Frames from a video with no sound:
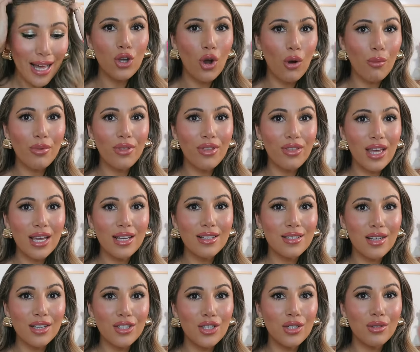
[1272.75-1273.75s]
Top
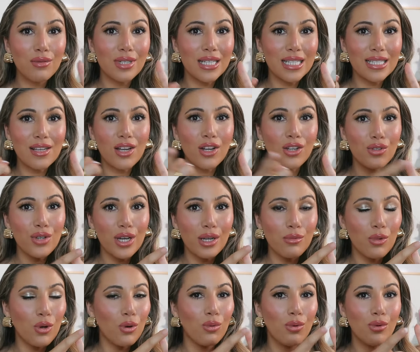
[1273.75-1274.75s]
things I do is I
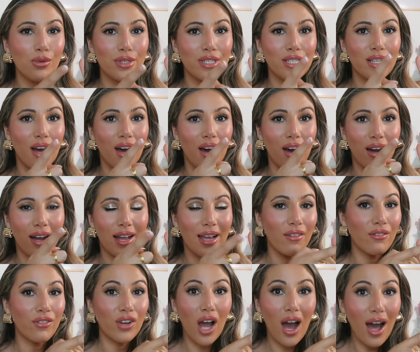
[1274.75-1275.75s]
drink more water,
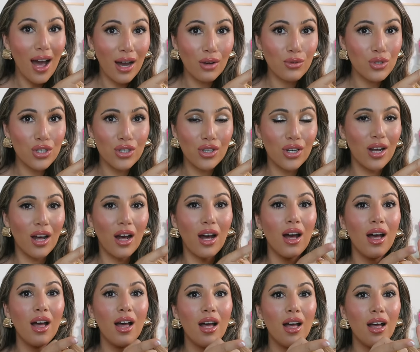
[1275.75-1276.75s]
cut out
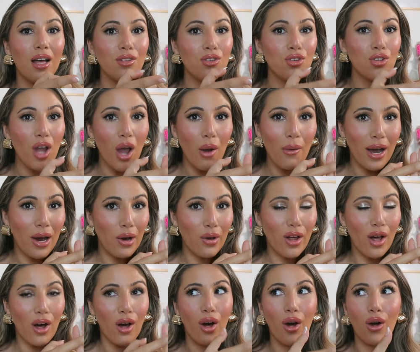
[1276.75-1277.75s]
sugar, no
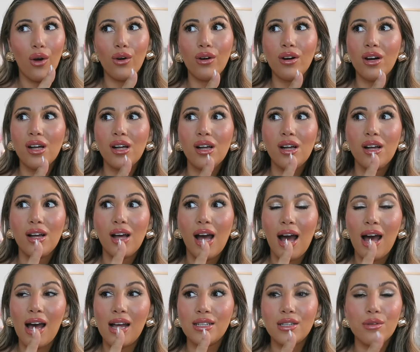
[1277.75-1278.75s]
alcohol,
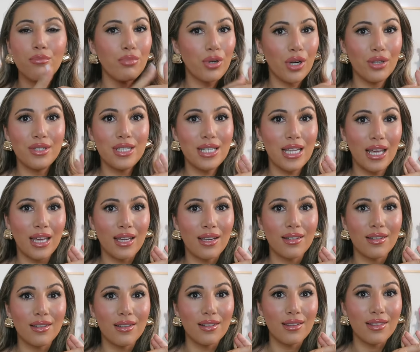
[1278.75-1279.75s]
and
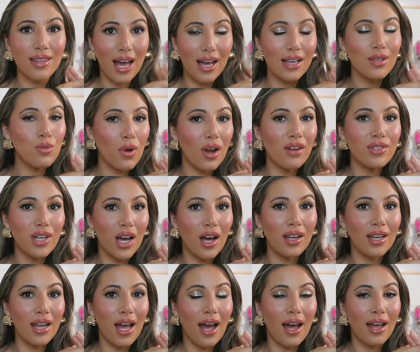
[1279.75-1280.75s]
protein. That is what I've
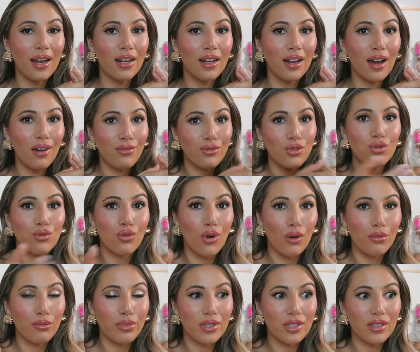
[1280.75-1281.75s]
done, and I've
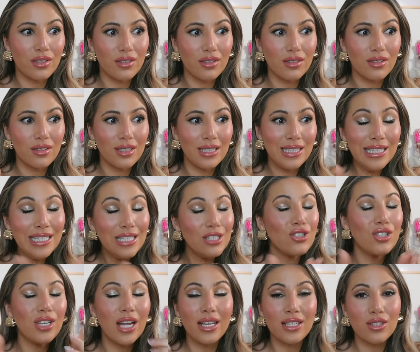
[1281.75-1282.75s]
dropped,
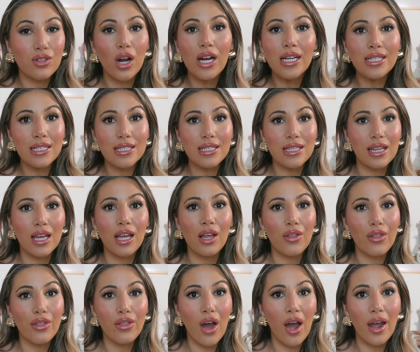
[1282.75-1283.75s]
literally, it's crazy to
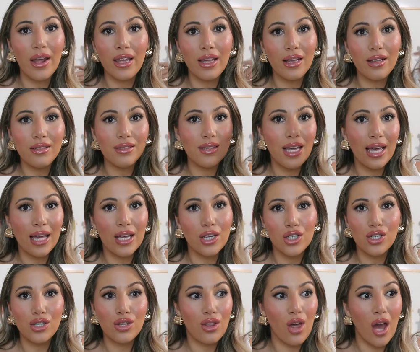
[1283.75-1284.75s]
think,
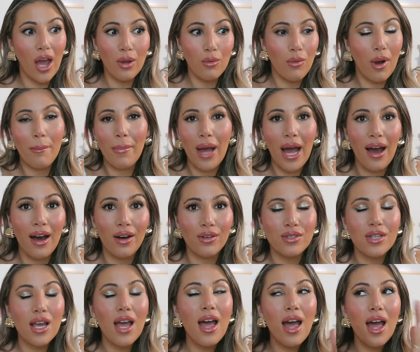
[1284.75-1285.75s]
30-ish, 31
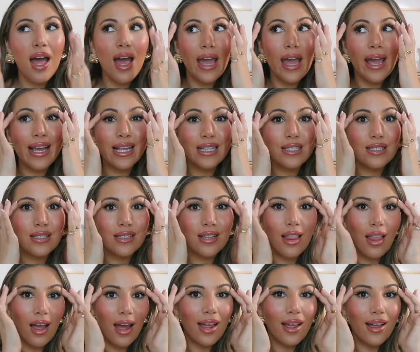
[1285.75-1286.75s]
pounds. It's
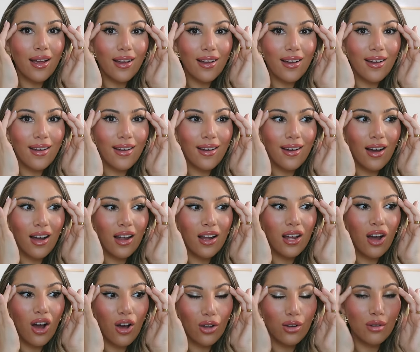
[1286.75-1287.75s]
like, I
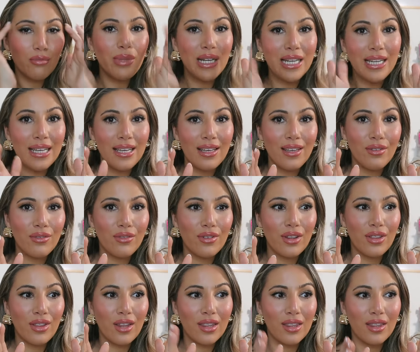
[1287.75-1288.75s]
can't believe
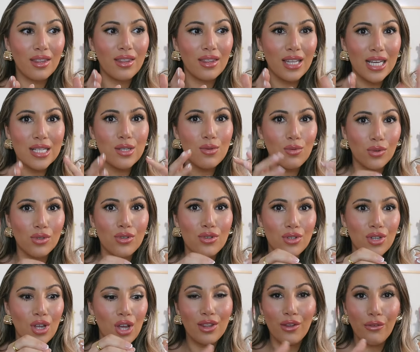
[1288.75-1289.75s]
that this
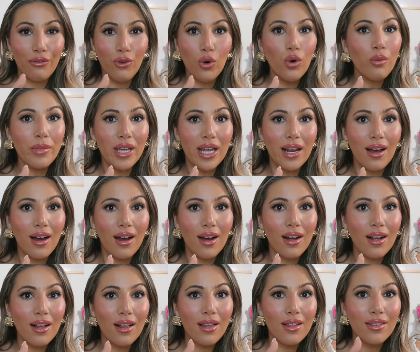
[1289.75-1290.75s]
was the
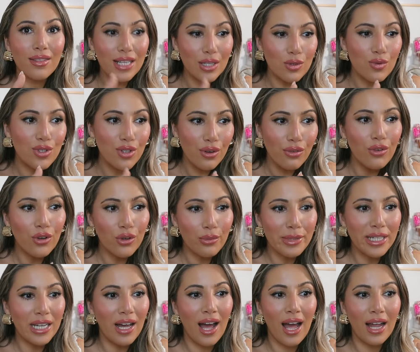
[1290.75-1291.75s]
formula. This was the
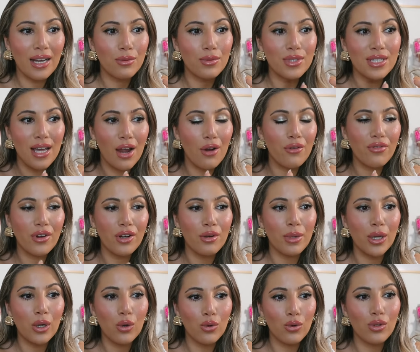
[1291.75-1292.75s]
formula and it was there in front
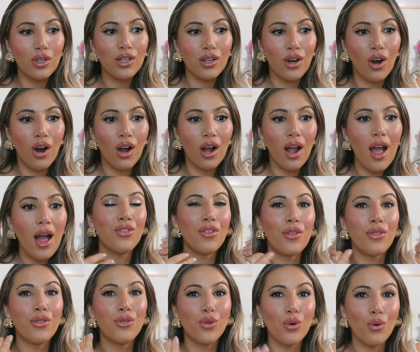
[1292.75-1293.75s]
of me all along.
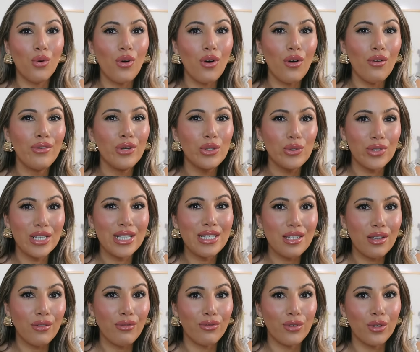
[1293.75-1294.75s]
The thought of
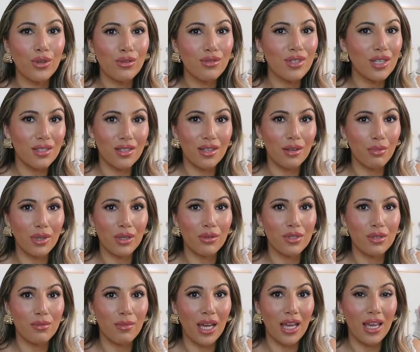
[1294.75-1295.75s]
greasy food doesn't
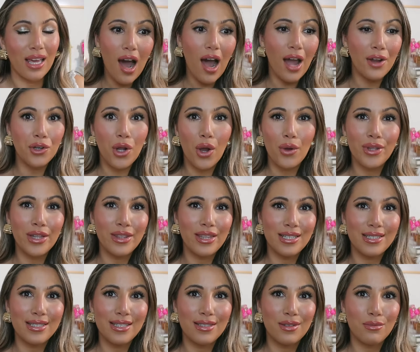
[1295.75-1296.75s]
appeal to me. I know that
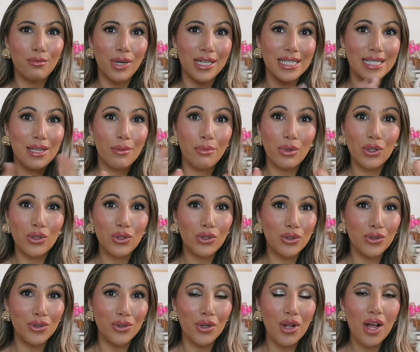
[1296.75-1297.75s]
this isn't my
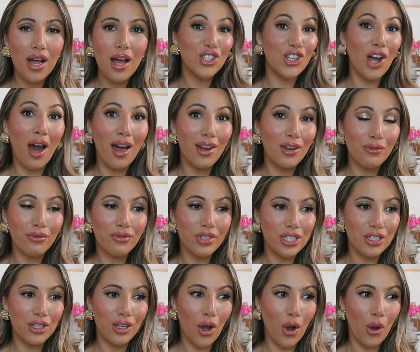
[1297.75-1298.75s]
typical style of
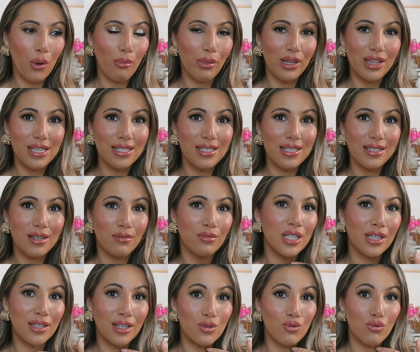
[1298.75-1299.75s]
video, but this is
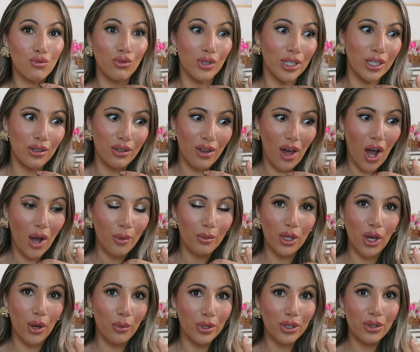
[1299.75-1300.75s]
something that's real that I'm
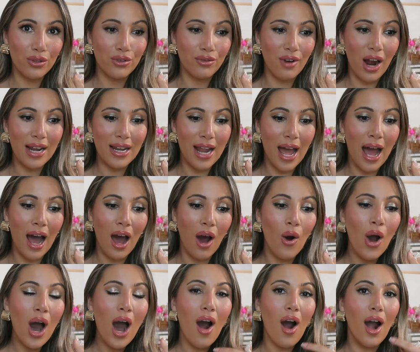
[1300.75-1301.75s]
going through right
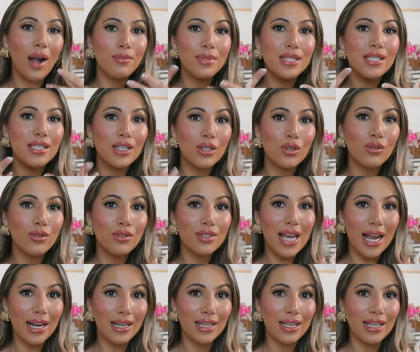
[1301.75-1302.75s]
now. I'm still
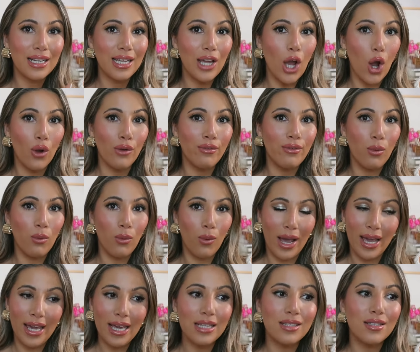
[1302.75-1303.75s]
technically
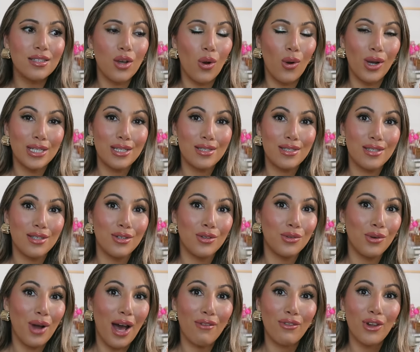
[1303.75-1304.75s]
overweight, so I
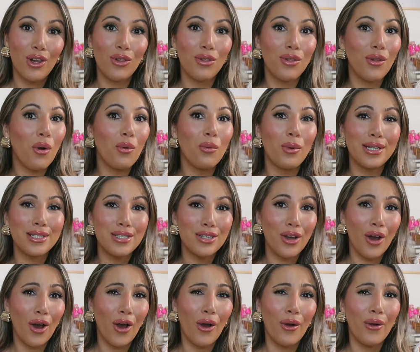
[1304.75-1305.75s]
still have a long way to
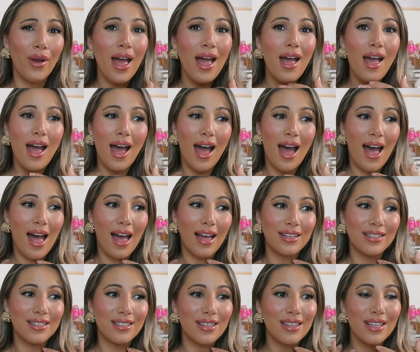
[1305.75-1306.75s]
go
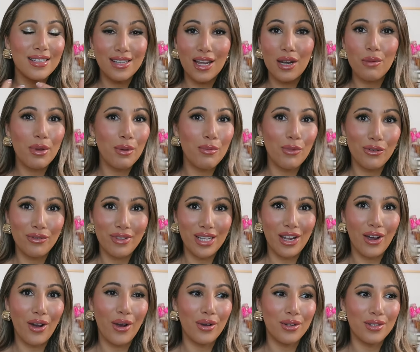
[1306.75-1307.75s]
and there's going to be more
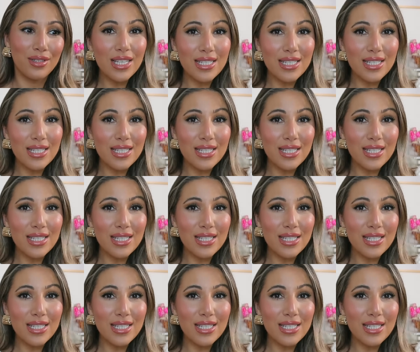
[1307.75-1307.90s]
videos.